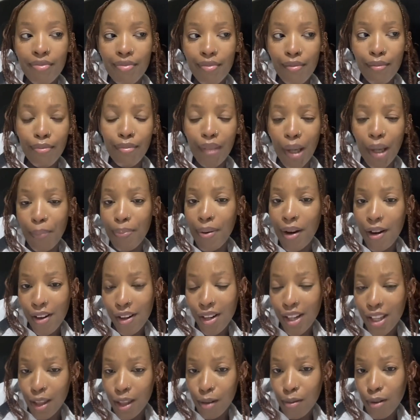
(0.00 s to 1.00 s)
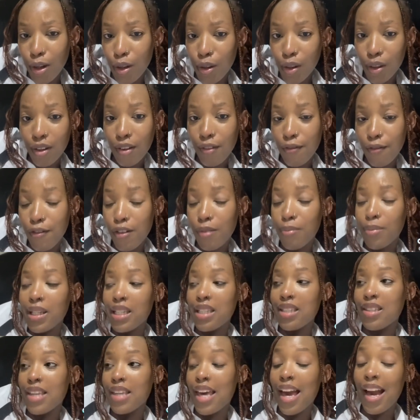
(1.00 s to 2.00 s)
apparently they were looking for me,
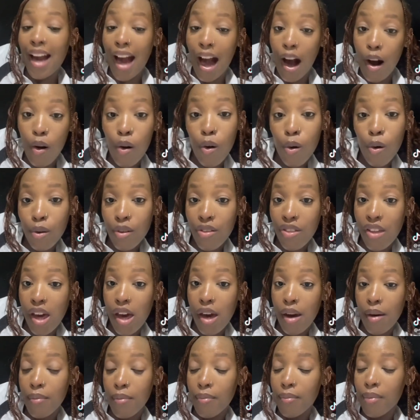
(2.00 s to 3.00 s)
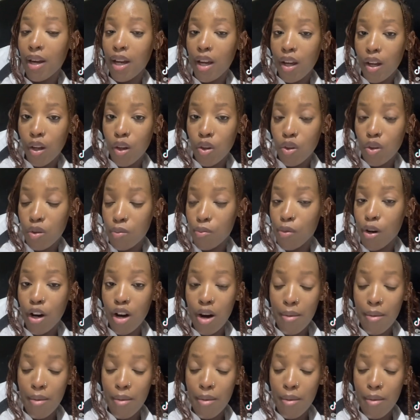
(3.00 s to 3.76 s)
saying I owe them tomorrow.